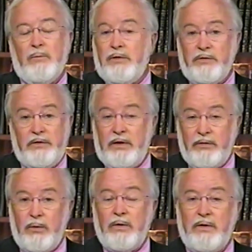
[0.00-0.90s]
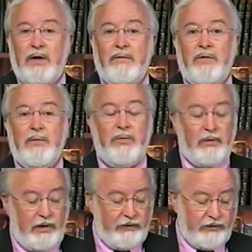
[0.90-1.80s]
which is the authoritative Hebrew
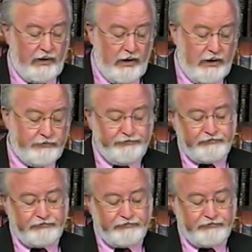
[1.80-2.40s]
lexicon,